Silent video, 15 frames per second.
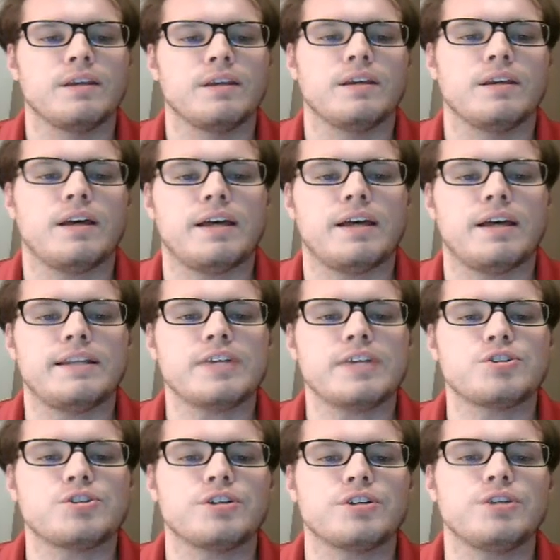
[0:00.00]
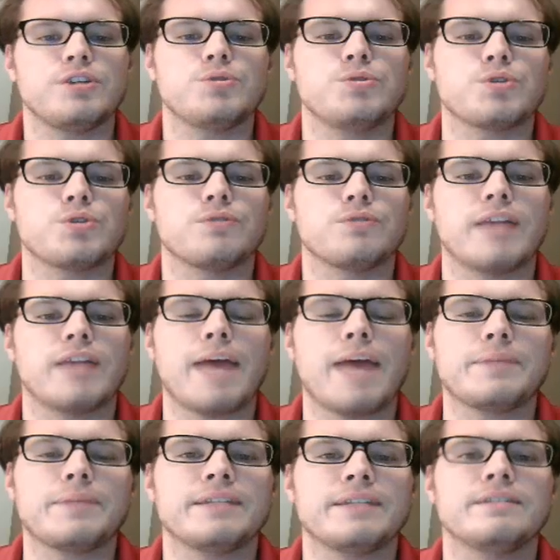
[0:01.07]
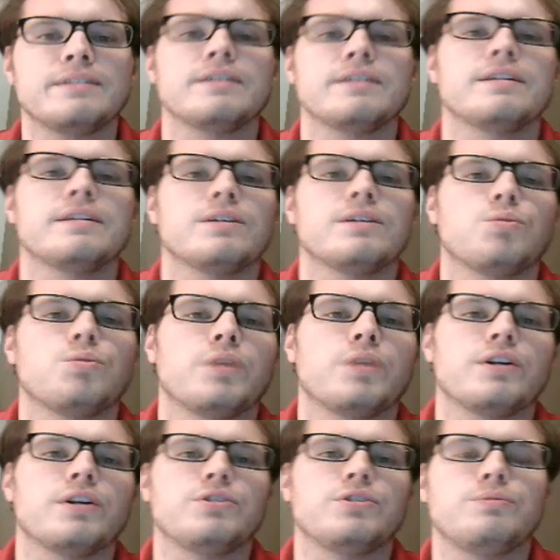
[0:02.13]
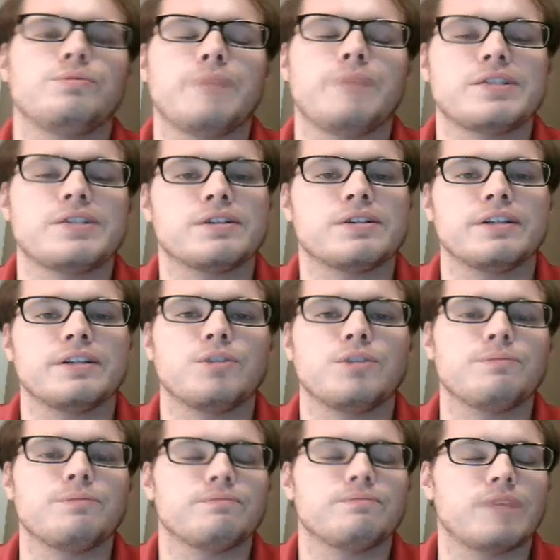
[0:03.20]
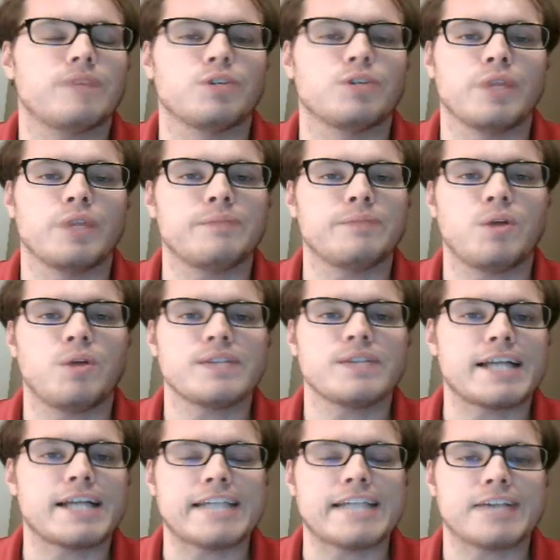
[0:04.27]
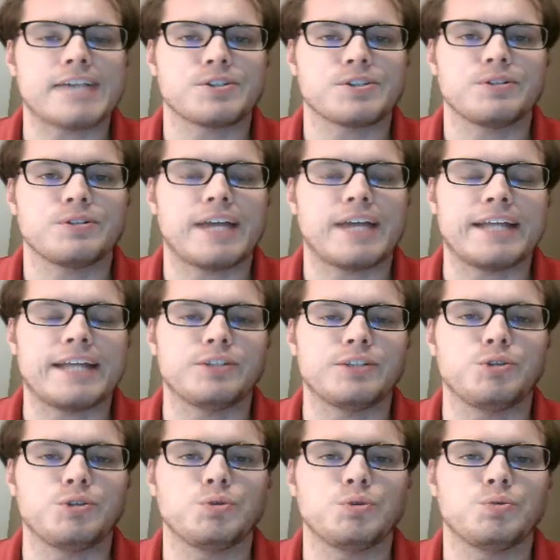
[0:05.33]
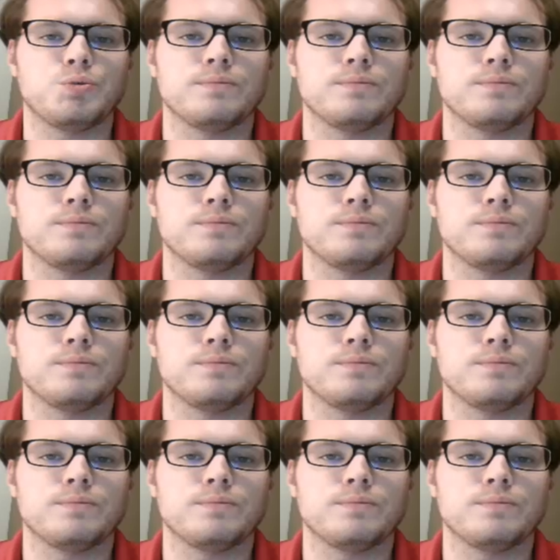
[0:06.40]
Next, you're going to use overlapping, where you basically are a great multitasker and you